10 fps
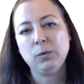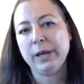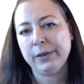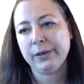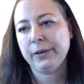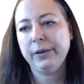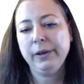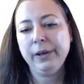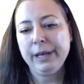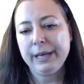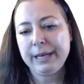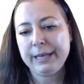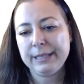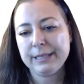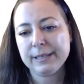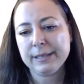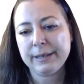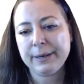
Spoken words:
whether it's